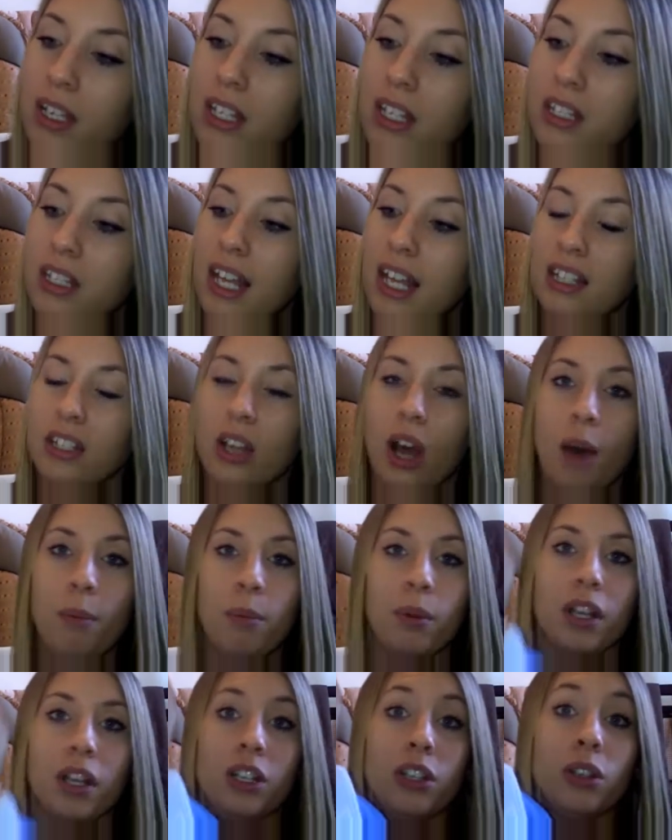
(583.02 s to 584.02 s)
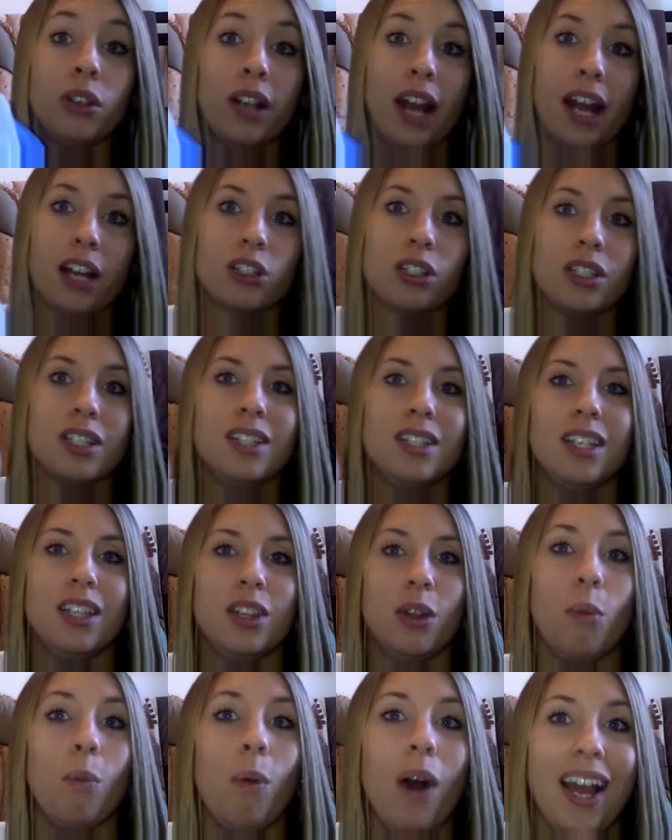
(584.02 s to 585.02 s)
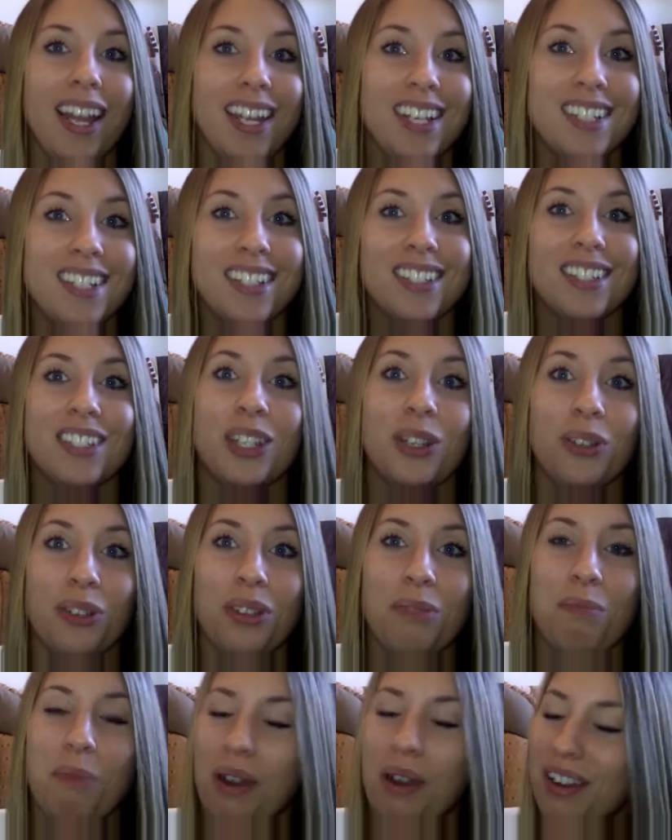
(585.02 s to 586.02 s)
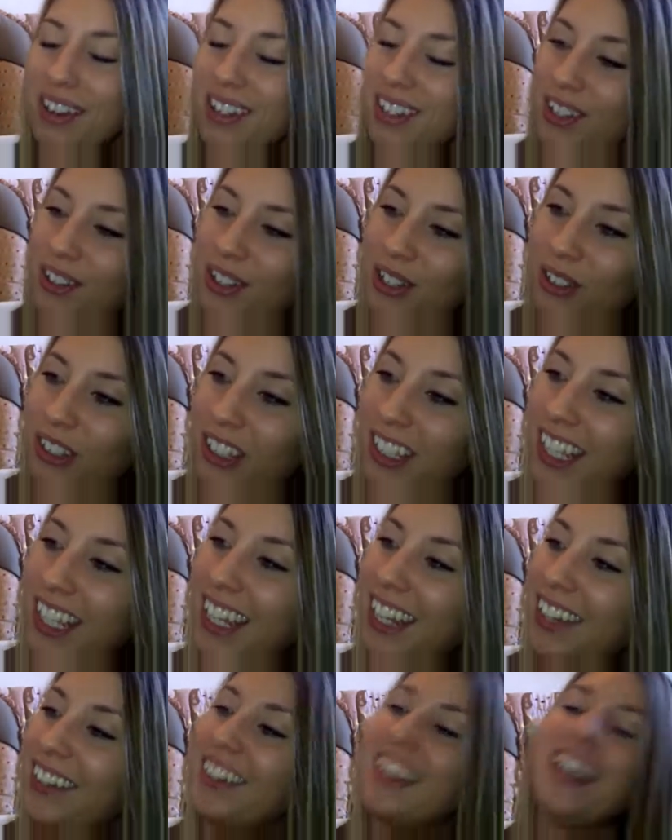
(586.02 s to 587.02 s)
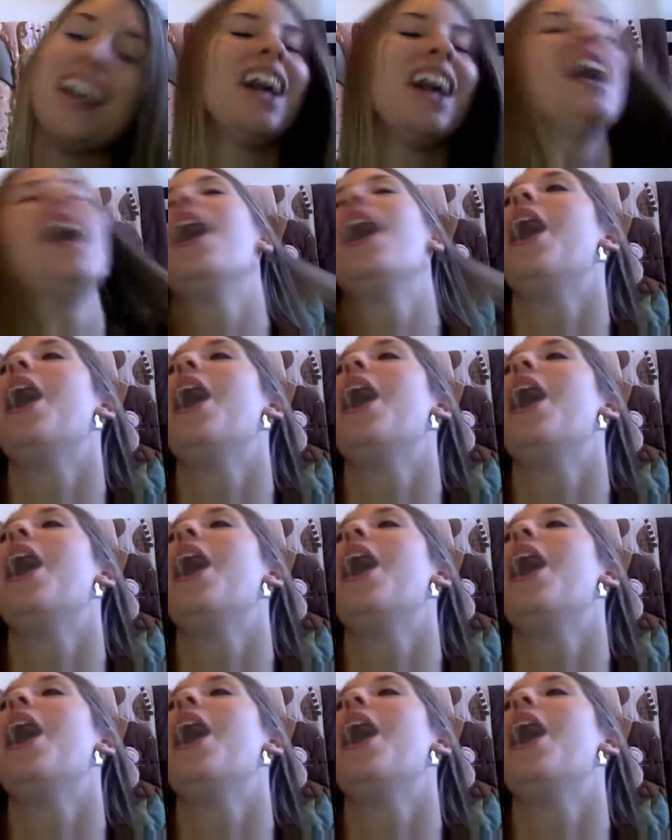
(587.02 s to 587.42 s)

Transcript: it's that top one, and you can actually see the white tooth part, so it's really cute.